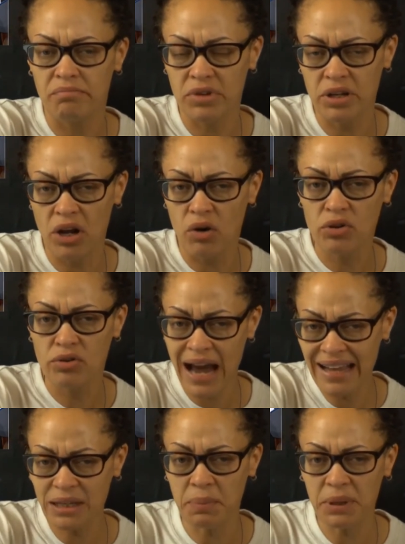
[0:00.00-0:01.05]
you know, you
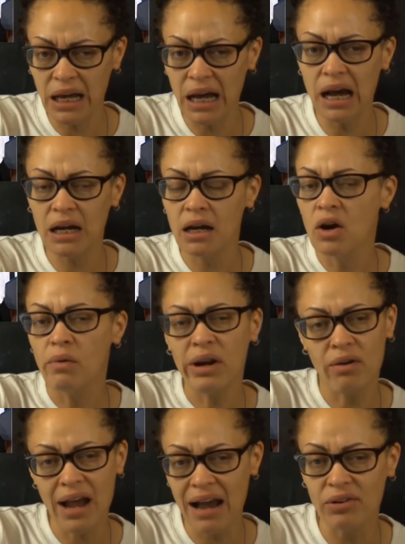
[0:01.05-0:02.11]
got the plug. We
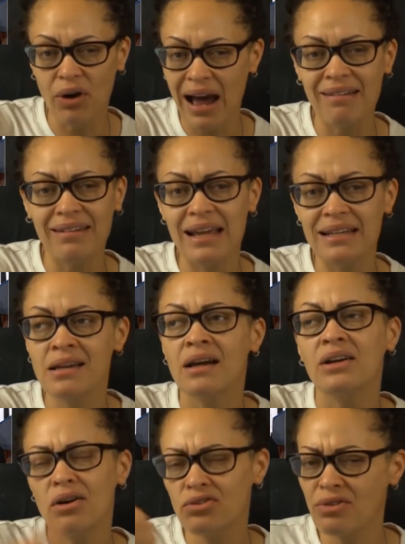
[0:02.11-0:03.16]
don't have no outlets.
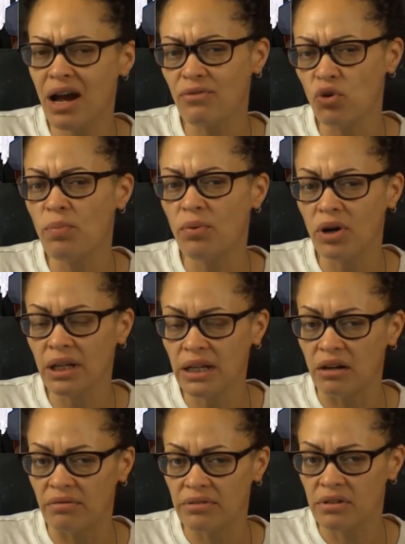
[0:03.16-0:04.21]
Go drive Uber or
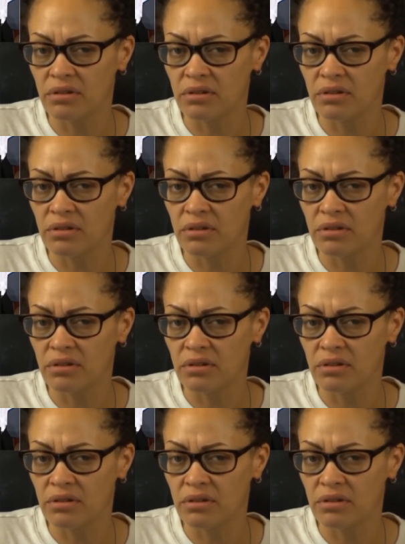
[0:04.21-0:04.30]
Lyft.